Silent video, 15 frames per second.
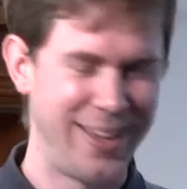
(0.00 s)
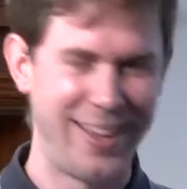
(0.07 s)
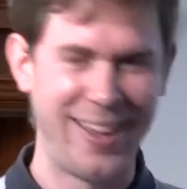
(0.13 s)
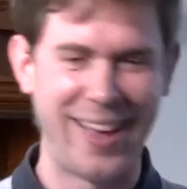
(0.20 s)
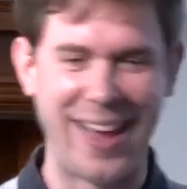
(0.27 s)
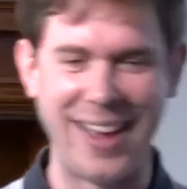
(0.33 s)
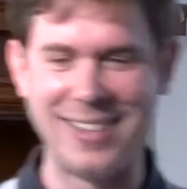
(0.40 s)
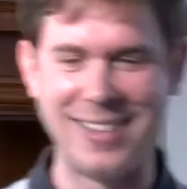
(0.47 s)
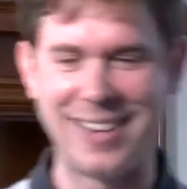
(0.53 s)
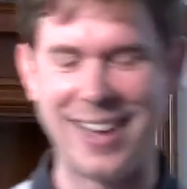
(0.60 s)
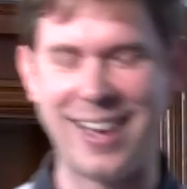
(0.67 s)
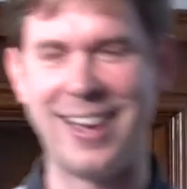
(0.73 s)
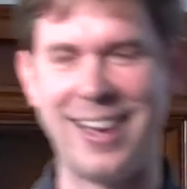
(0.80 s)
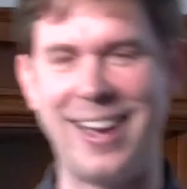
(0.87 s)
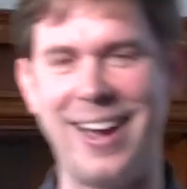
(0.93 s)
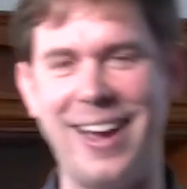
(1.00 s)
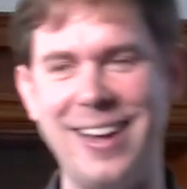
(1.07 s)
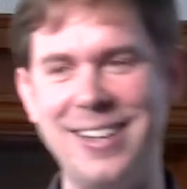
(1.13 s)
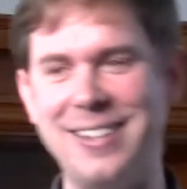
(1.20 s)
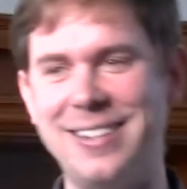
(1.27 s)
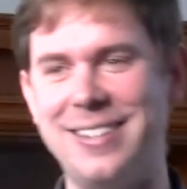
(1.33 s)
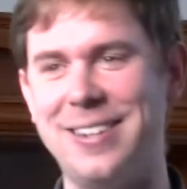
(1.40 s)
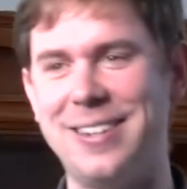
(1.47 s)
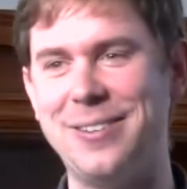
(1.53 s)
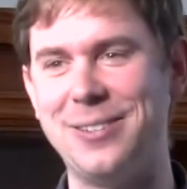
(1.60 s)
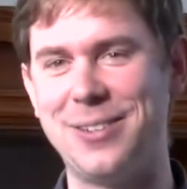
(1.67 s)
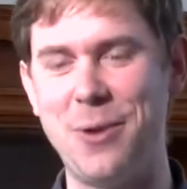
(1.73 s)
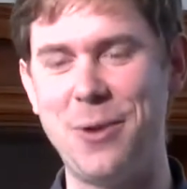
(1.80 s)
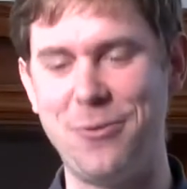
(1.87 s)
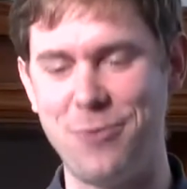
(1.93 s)
and
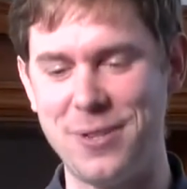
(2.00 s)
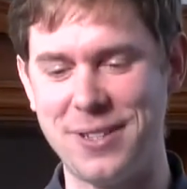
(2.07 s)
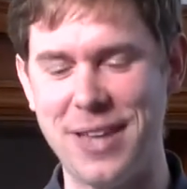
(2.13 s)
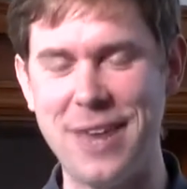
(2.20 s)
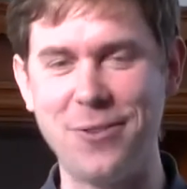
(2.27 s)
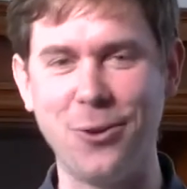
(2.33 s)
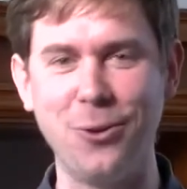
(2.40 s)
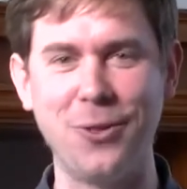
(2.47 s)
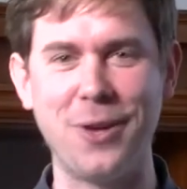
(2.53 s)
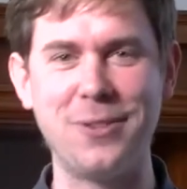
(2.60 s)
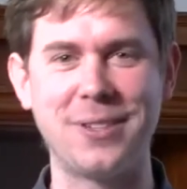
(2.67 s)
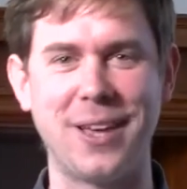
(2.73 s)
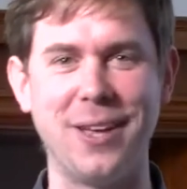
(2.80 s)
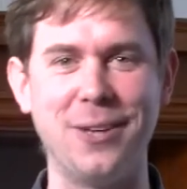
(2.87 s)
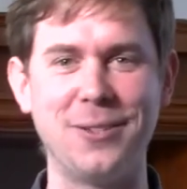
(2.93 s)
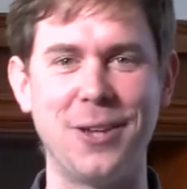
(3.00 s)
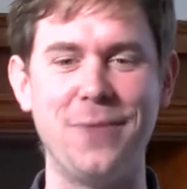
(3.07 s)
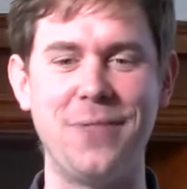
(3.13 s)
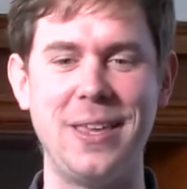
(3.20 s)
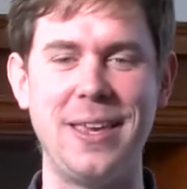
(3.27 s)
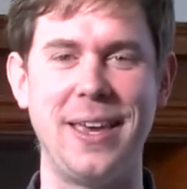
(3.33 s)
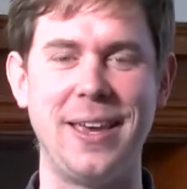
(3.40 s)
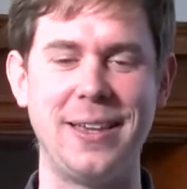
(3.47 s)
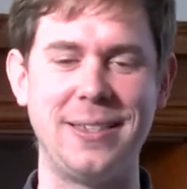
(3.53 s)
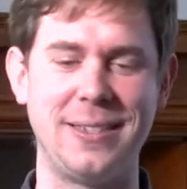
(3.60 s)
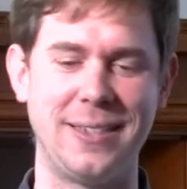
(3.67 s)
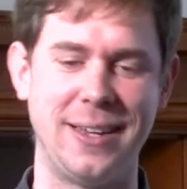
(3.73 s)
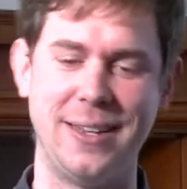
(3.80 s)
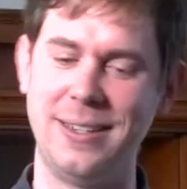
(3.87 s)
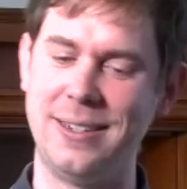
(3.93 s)
so we've received all those girls over the
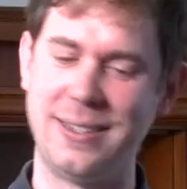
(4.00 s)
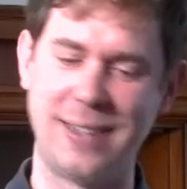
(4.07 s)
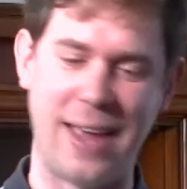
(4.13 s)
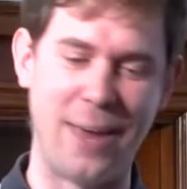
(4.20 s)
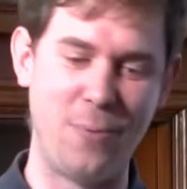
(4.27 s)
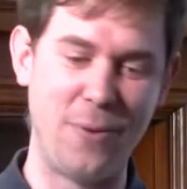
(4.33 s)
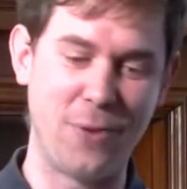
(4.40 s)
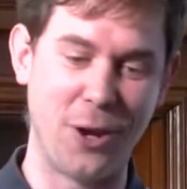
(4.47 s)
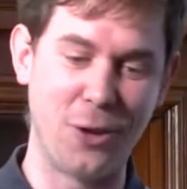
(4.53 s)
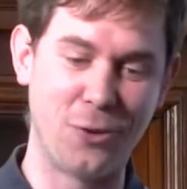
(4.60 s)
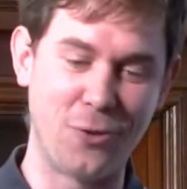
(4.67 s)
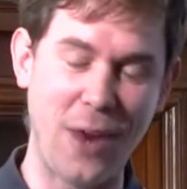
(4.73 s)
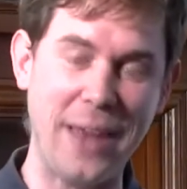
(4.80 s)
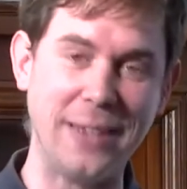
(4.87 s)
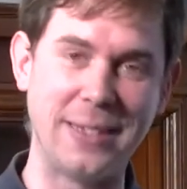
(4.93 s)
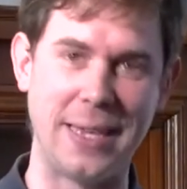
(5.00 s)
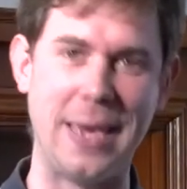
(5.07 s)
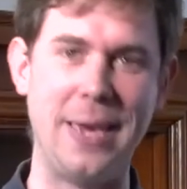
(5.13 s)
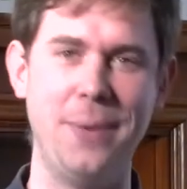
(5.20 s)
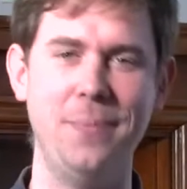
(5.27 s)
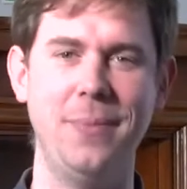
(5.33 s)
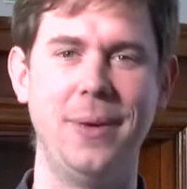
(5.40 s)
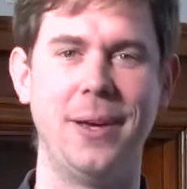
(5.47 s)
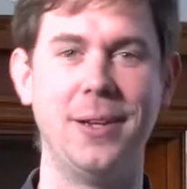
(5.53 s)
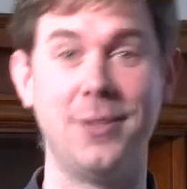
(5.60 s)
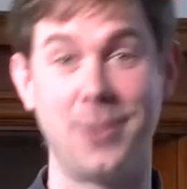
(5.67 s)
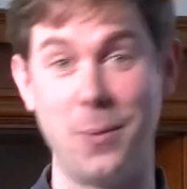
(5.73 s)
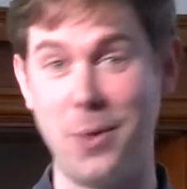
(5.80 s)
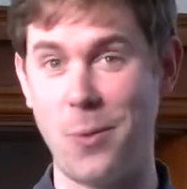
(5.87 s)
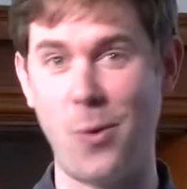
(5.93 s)
years, and we've got a great team, and
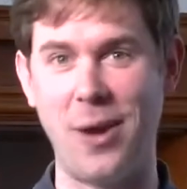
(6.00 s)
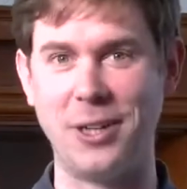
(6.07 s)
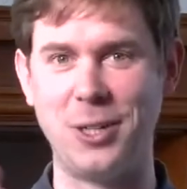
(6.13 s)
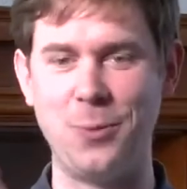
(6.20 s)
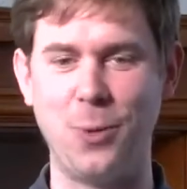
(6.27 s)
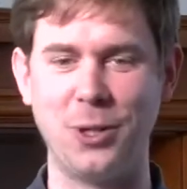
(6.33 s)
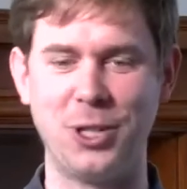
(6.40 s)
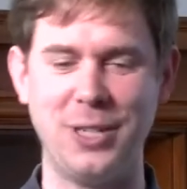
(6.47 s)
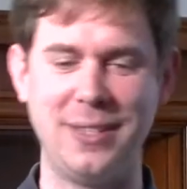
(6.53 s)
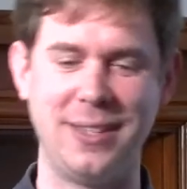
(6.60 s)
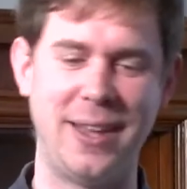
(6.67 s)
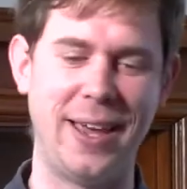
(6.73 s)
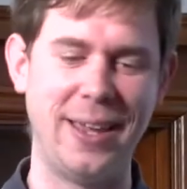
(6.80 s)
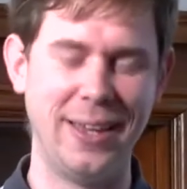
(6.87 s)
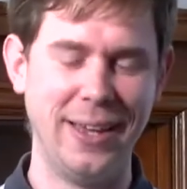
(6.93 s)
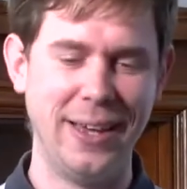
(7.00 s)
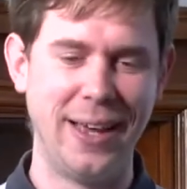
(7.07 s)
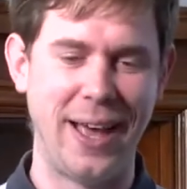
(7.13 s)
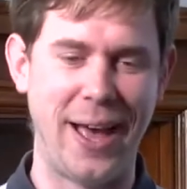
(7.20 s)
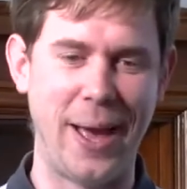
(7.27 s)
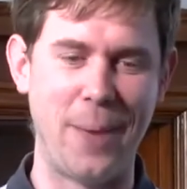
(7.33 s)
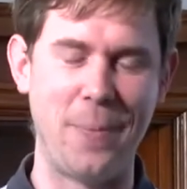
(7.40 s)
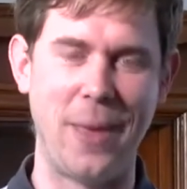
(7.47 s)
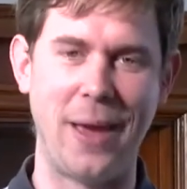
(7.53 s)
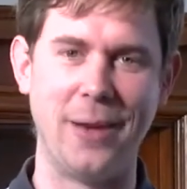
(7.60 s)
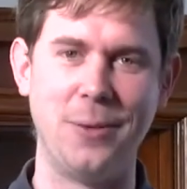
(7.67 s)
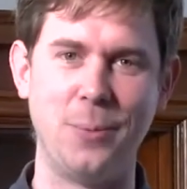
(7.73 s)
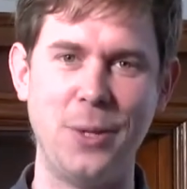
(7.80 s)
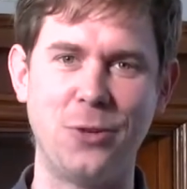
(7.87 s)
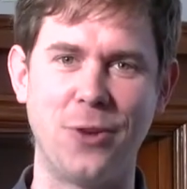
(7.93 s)
some of them are actually watching today,
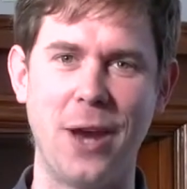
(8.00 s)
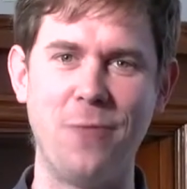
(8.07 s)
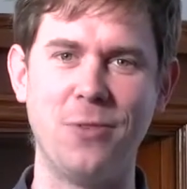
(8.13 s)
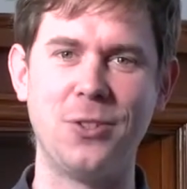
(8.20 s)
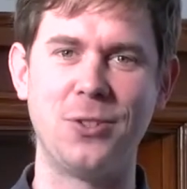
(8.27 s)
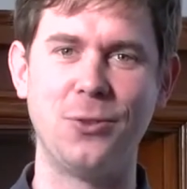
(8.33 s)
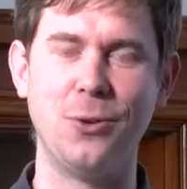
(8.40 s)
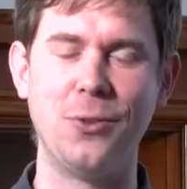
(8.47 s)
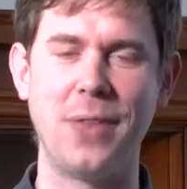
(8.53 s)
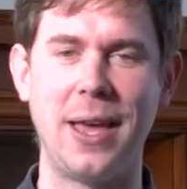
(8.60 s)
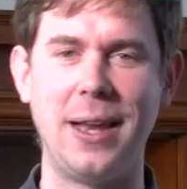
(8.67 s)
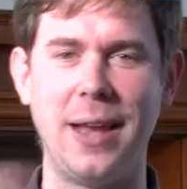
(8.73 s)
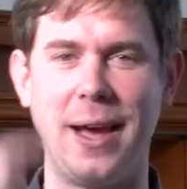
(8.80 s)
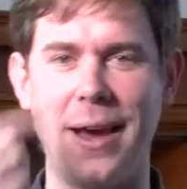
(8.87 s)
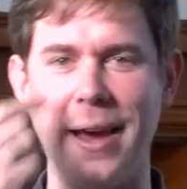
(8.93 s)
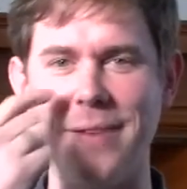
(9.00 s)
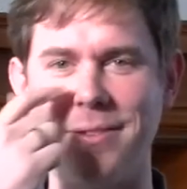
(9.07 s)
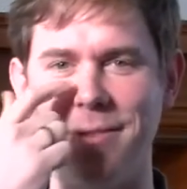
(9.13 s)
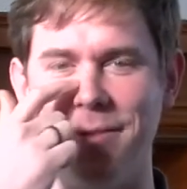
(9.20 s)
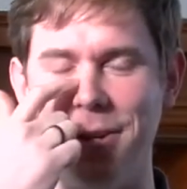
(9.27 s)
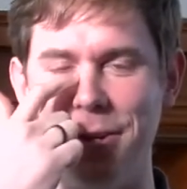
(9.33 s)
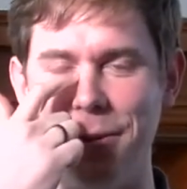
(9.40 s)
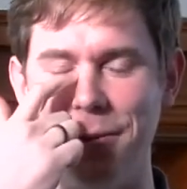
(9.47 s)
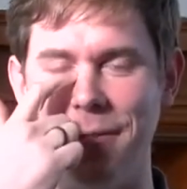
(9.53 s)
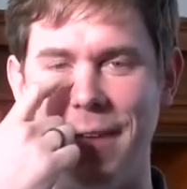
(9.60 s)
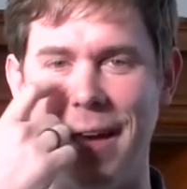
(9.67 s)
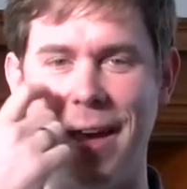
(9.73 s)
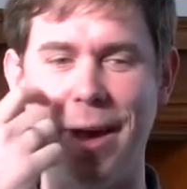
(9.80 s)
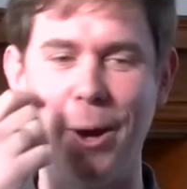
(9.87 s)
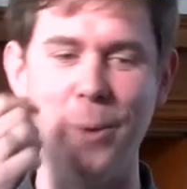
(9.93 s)
and we try and restore their lives and renew
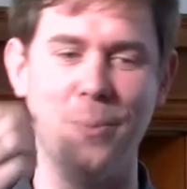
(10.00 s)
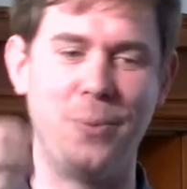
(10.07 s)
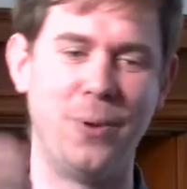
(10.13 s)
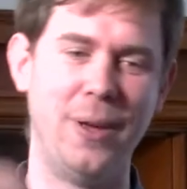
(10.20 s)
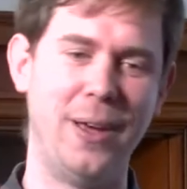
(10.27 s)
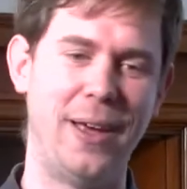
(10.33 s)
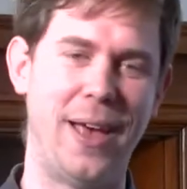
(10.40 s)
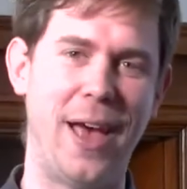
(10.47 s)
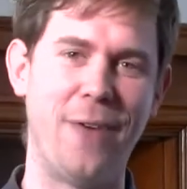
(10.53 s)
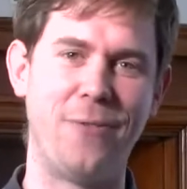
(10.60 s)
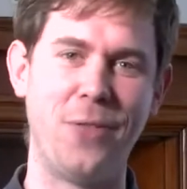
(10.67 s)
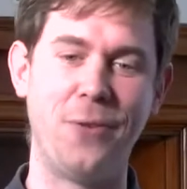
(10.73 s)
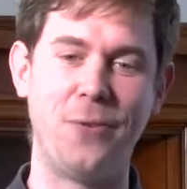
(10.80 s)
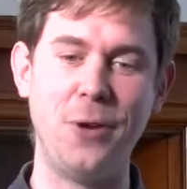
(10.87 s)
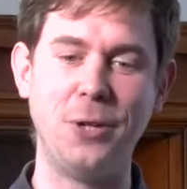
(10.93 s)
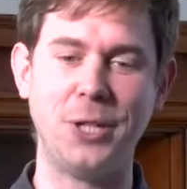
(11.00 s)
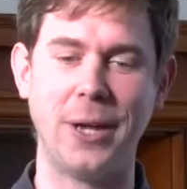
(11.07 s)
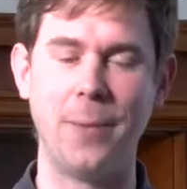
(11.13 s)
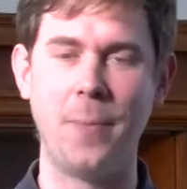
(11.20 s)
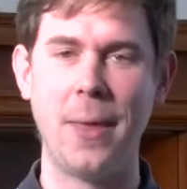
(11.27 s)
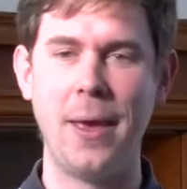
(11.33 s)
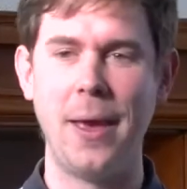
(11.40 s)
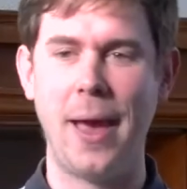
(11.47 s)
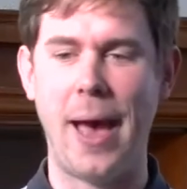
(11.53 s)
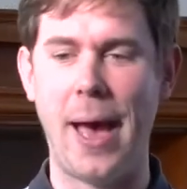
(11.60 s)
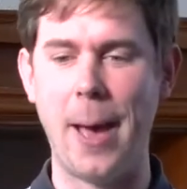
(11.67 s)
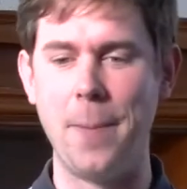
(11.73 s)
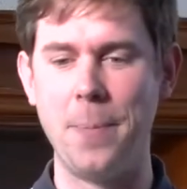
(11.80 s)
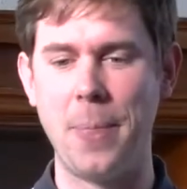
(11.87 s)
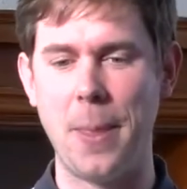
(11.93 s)
their hope for the future.
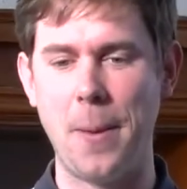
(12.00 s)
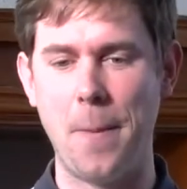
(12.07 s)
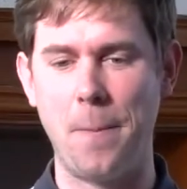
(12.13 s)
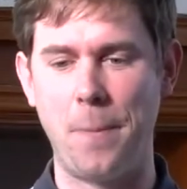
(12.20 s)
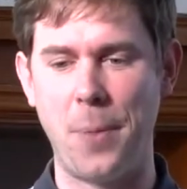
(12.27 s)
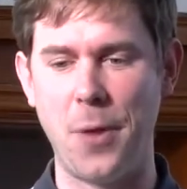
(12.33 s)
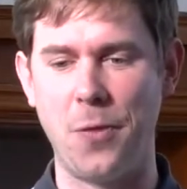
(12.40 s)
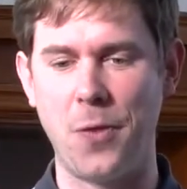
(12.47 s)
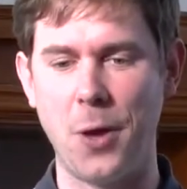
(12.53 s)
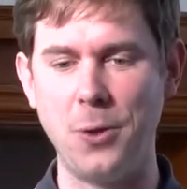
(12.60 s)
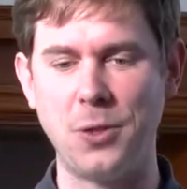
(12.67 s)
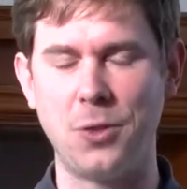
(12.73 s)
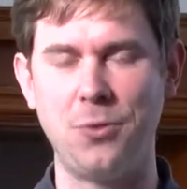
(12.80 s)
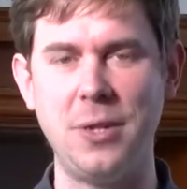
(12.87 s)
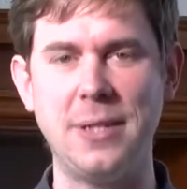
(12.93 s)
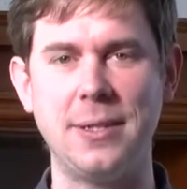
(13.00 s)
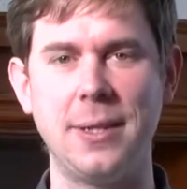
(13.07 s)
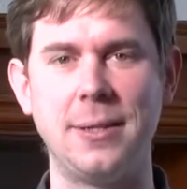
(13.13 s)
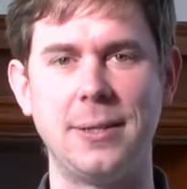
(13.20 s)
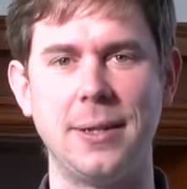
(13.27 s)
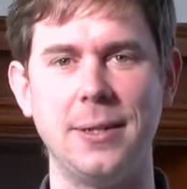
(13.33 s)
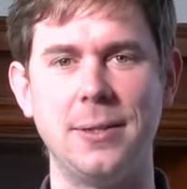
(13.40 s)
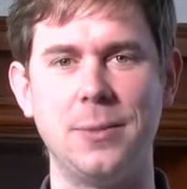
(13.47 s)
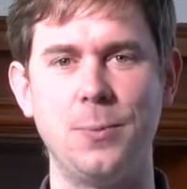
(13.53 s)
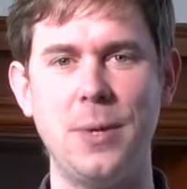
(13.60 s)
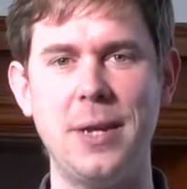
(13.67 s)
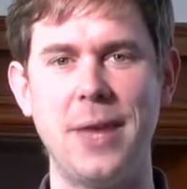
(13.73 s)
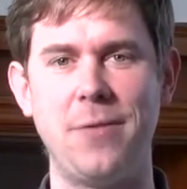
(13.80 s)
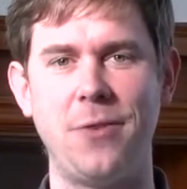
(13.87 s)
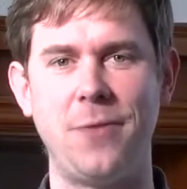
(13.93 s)
But those three sisters we
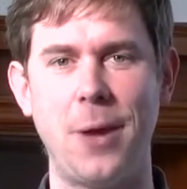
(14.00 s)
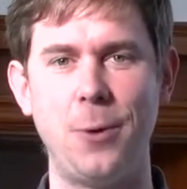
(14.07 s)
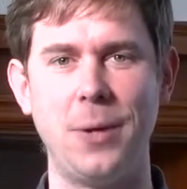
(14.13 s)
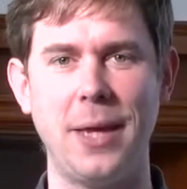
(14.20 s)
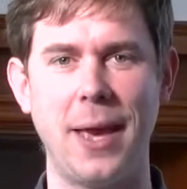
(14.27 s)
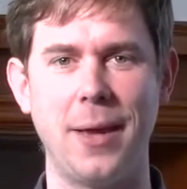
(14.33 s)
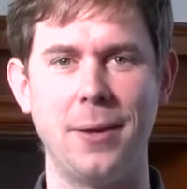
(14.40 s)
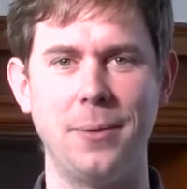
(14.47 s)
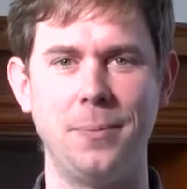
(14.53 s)
never found again.